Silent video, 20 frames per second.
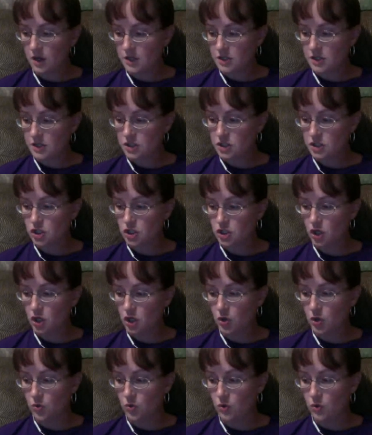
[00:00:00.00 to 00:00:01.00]

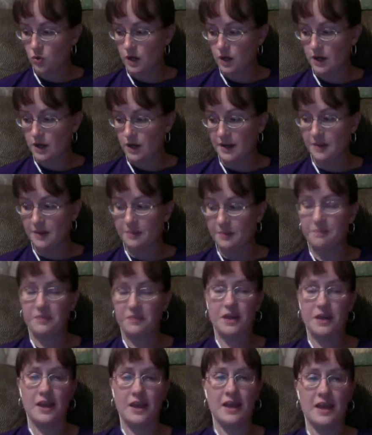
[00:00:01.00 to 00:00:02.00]
So,
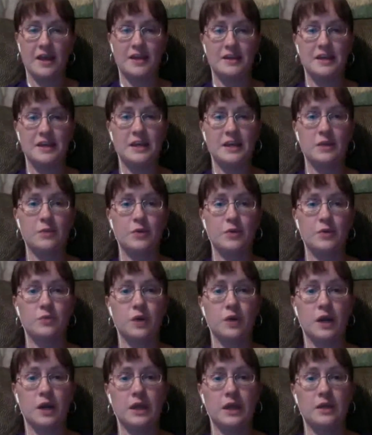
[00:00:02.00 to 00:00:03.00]
and he would
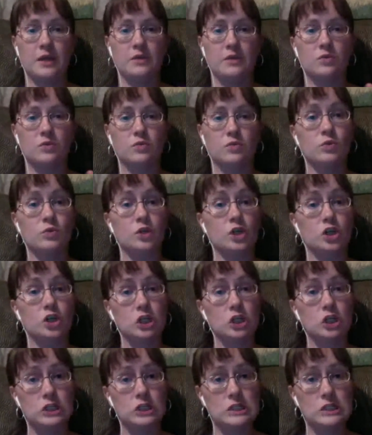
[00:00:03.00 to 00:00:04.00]
write
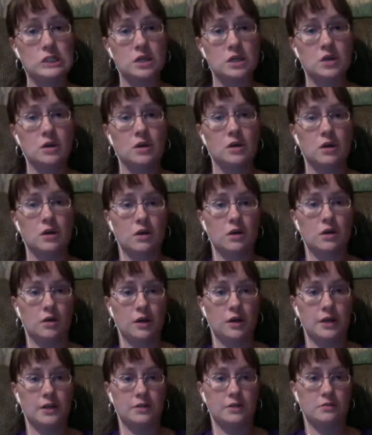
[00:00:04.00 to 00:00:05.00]
words
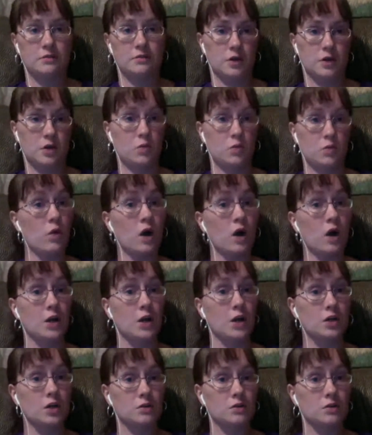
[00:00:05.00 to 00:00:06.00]
on
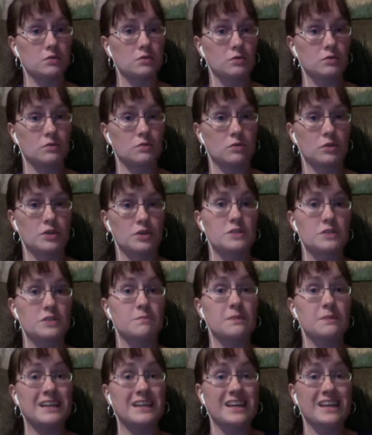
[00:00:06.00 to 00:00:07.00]
water or
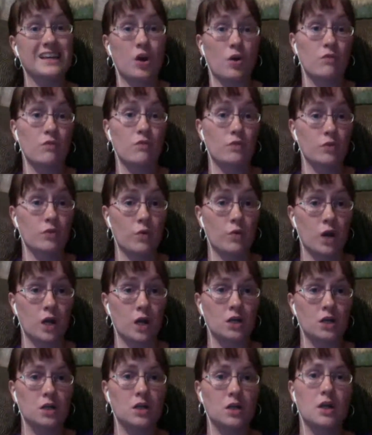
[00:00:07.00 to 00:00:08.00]
speak it over the
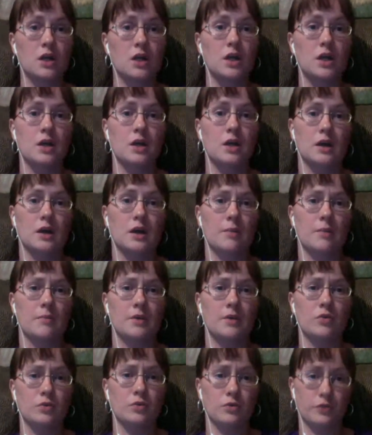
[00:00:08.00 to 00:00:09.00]
water.
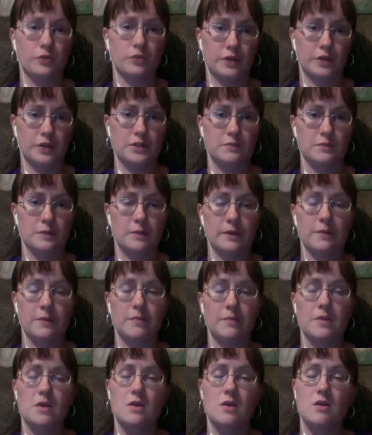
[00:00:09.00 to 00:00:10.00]
Google the experiment,
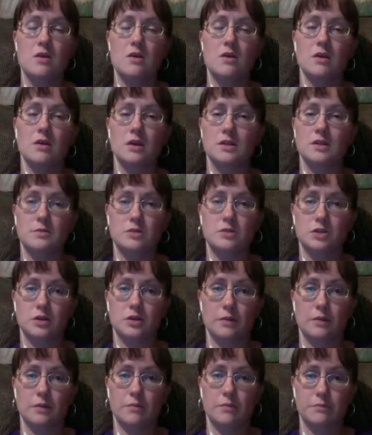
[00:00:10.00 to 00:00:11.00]
because I'm sure
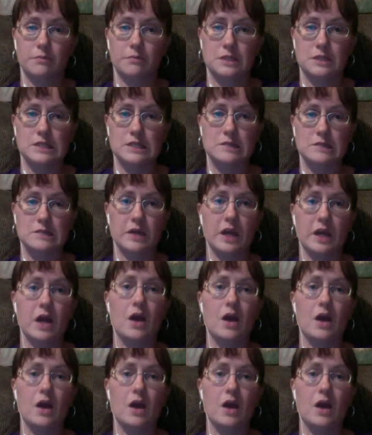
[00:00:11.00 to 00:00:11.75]
I'm missing something.